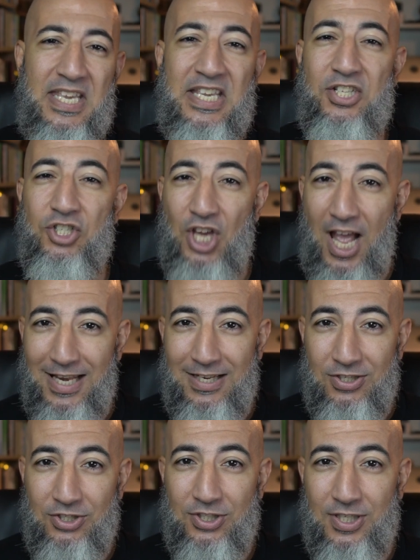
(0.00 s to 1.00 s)
he
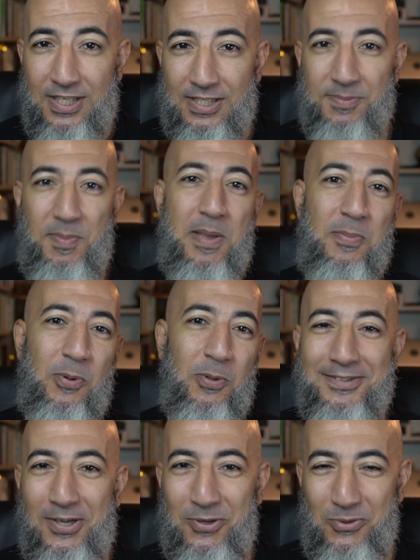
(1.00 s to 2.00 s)
challenged his people.
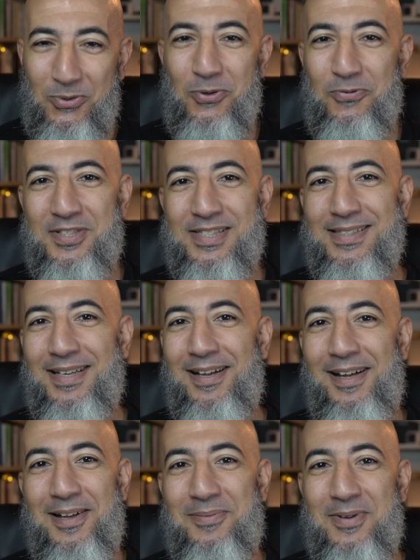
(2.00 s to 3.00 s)
The rule of
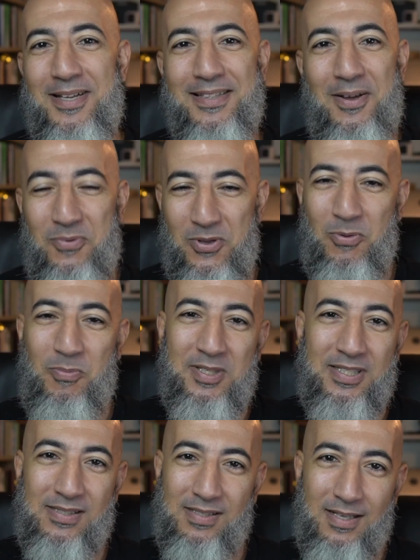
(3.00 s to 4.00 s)
istiqama that we will be
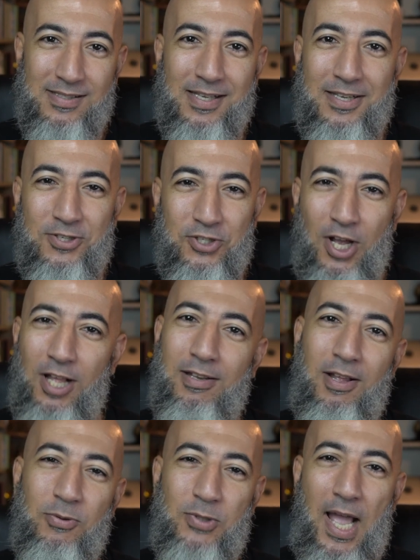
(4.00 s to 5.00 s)
discussing
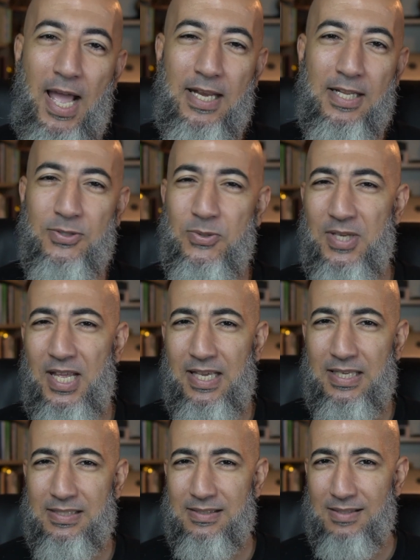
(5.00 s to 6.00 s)
inshallah ta'ala today
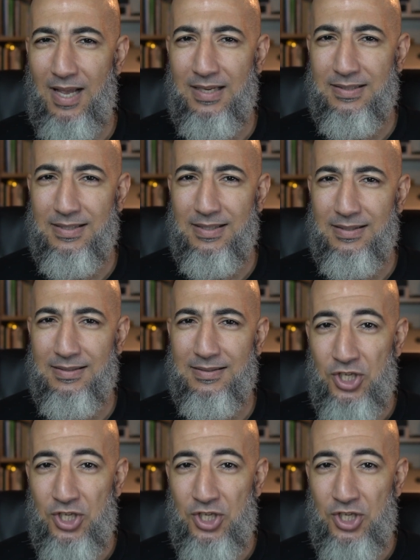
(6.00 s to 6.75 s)
is titled